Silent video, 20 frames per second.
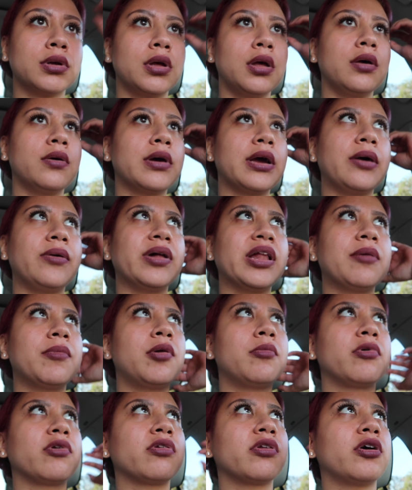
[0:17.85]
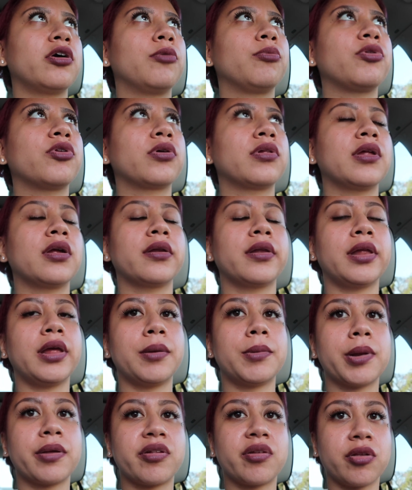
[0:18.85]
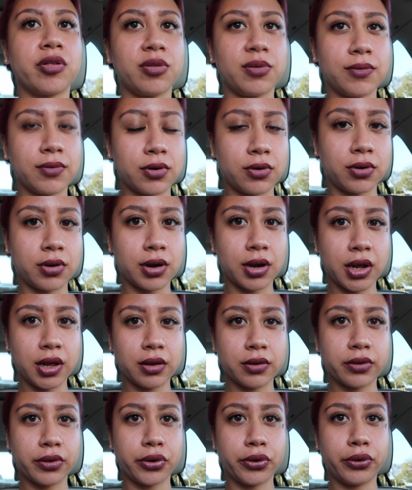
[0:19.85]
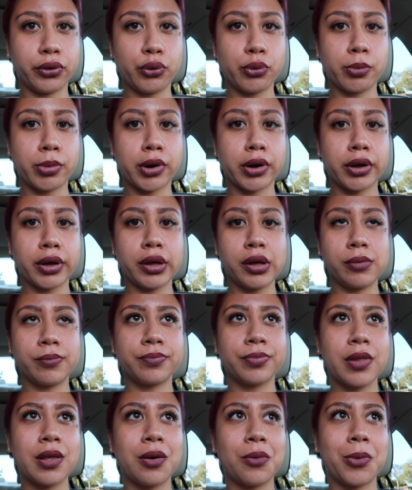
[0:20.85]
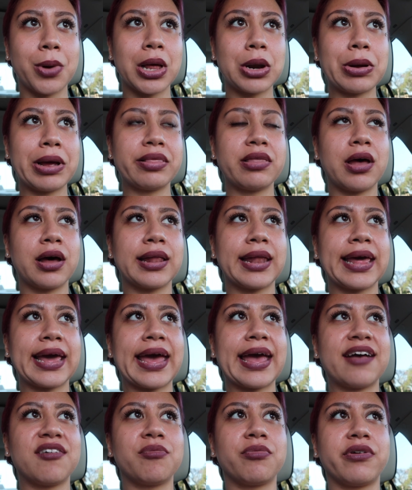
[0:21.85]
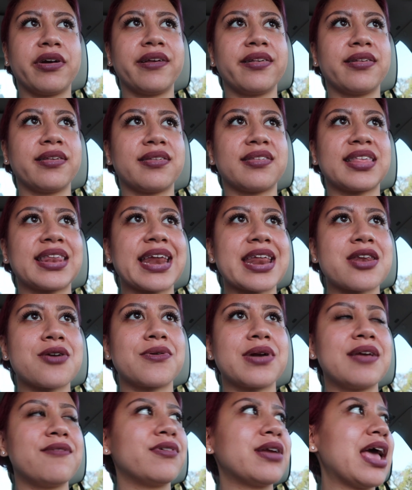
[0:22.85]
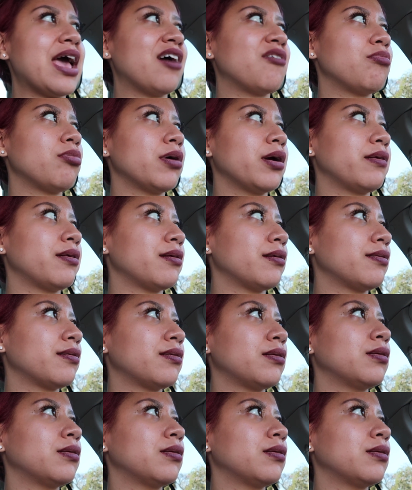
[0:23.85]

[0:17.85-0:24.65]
Alright, well I'm almost home, so clearly I'm not supposed to be recording, so bye. Why do I talk like I have braces and I don't even have braces?